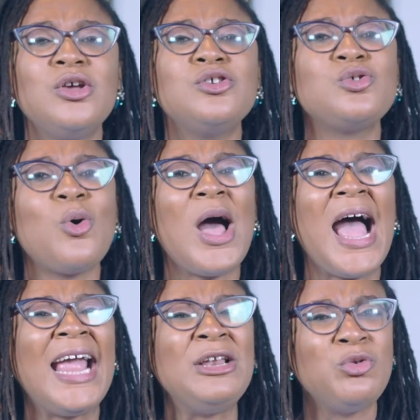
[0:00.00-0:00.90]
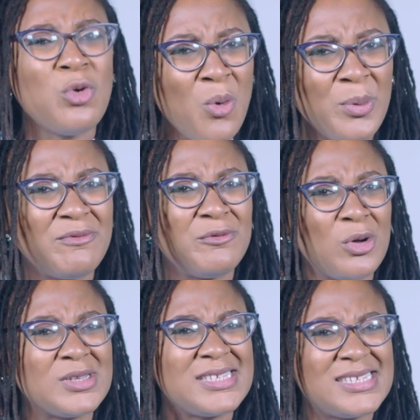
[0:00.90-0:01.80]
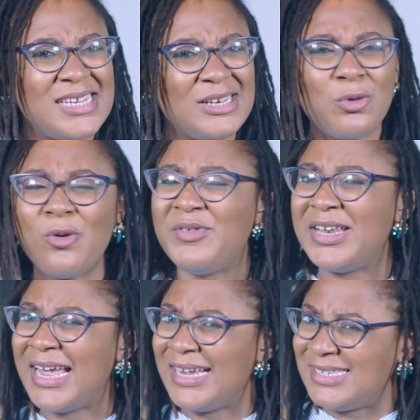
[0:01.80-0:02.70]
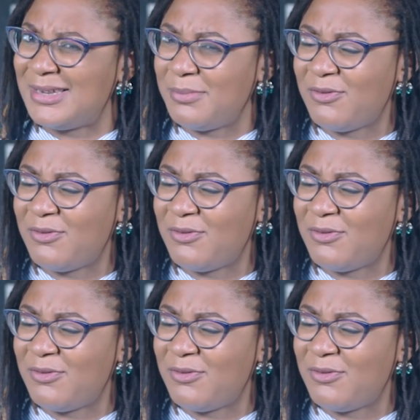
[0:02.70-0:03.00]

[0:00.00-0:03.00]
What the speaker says: So I know we've not seen COVID-19